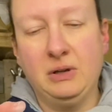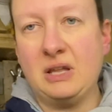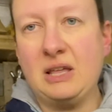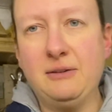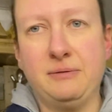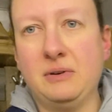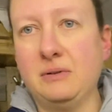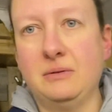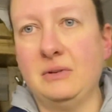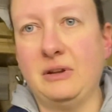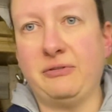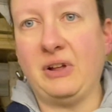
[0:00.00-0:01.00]
Even
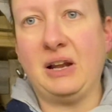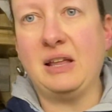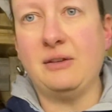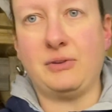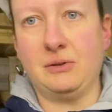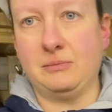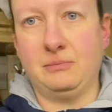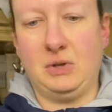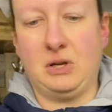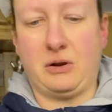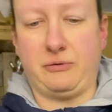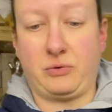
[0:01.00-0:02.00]
if I leave it, you
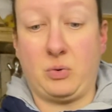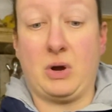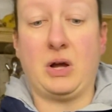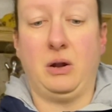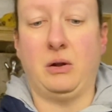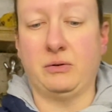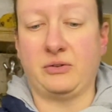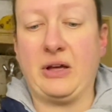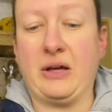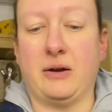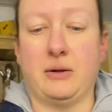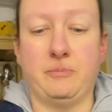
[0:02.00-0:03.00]
know, for quite a long
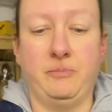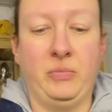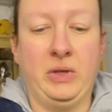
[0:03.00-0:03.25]
time,